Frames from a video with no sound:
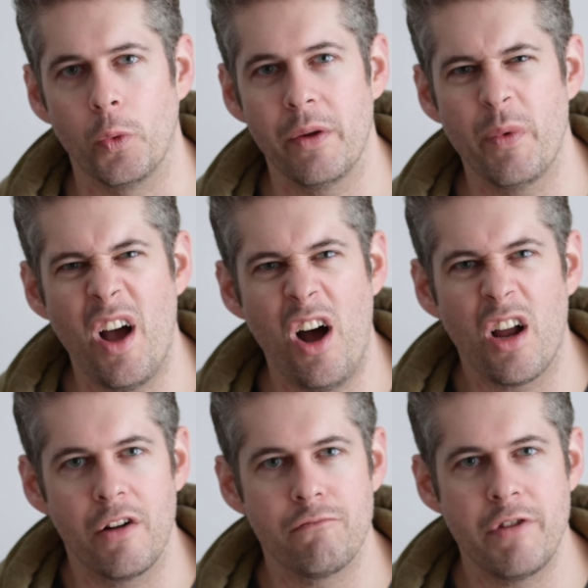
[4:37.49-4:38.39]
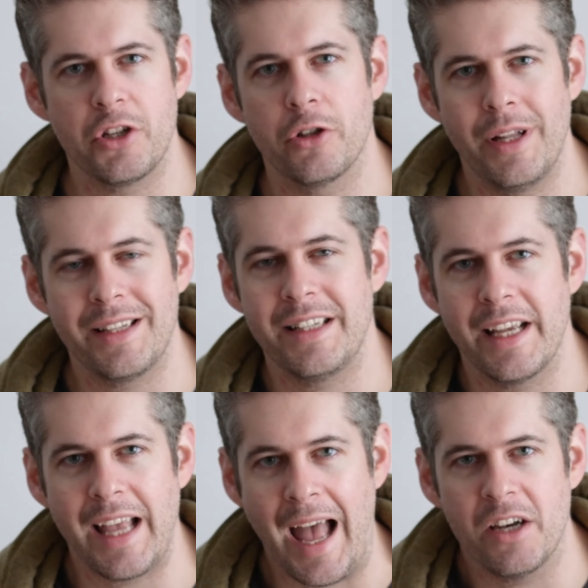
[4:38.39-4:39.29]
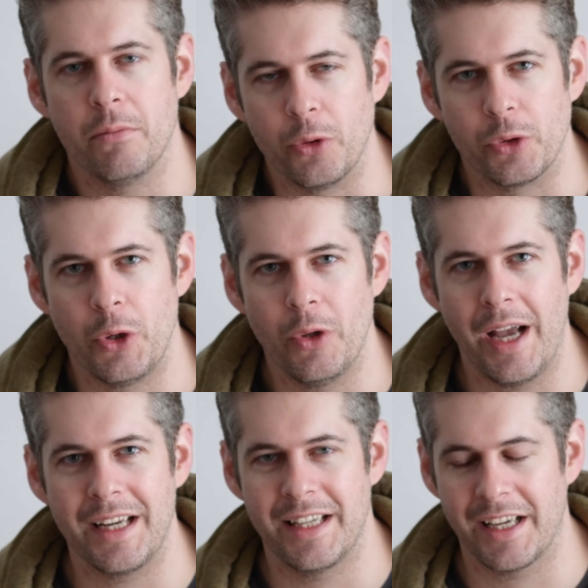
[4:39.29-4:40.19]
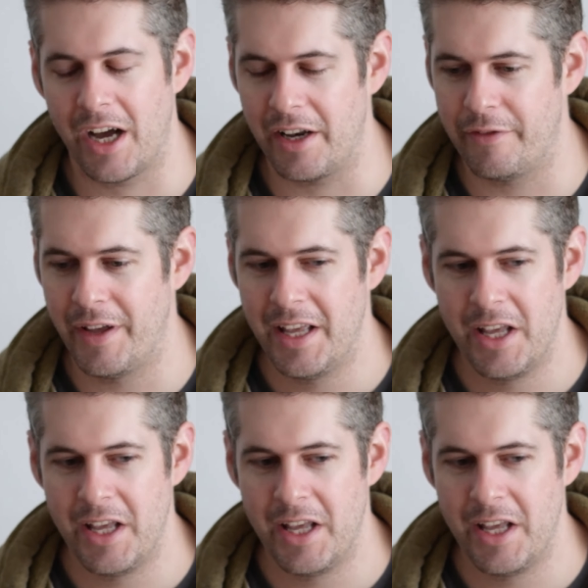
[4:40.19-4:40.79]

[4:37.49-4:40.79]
We are kind of ritualistic animals who like to kind of